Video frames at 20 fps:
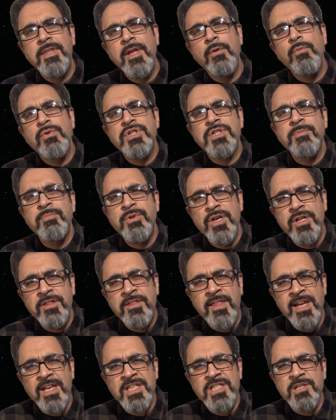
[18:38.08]
There were some
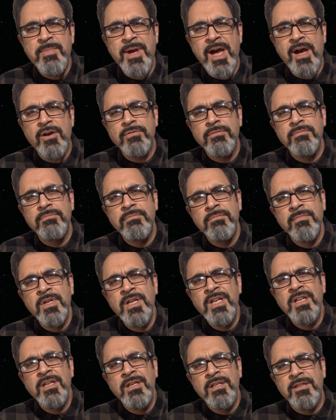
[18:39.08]
good things about
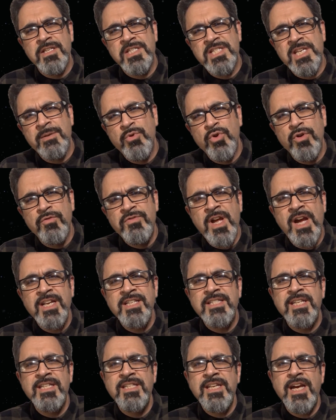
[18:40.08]
the summer of
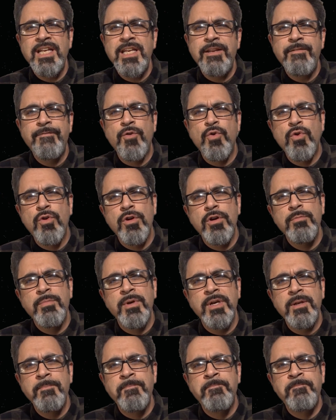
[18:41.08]
nineteen ninety-four,
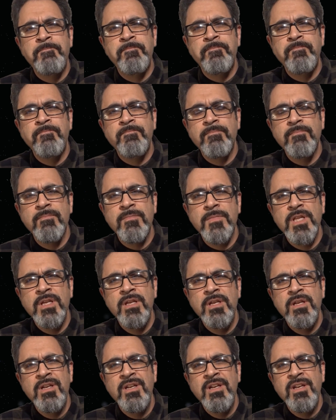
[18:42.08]
but
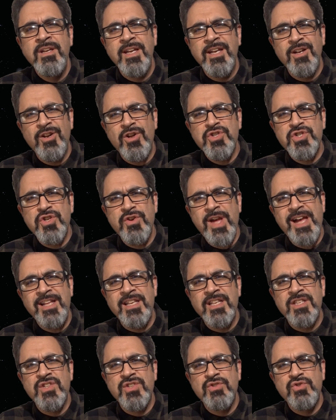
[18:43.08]
it also had
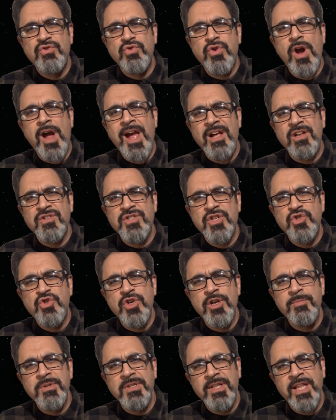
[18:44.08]
its trials and
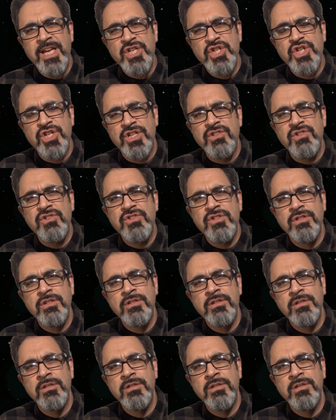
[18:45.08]
tribulations.
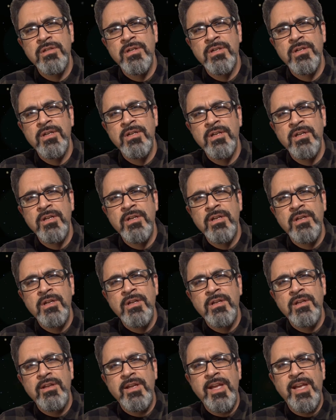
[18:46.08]

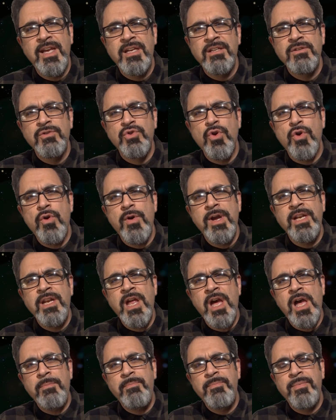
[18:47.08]
And growing
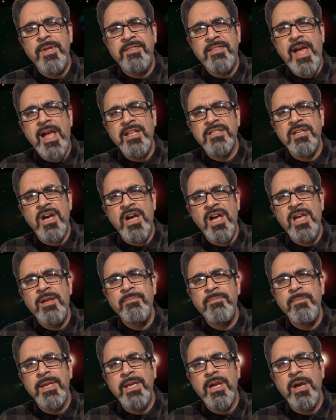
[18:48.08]
up at that
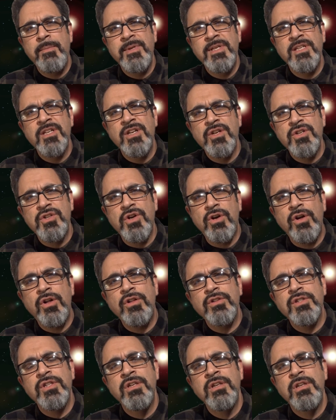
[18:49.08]
time, becoming an
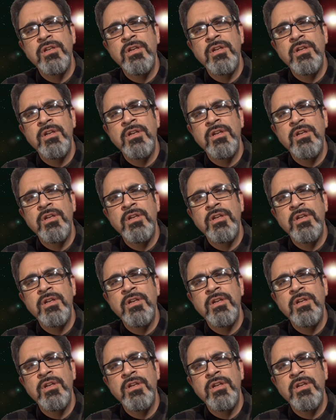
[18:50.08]
adult,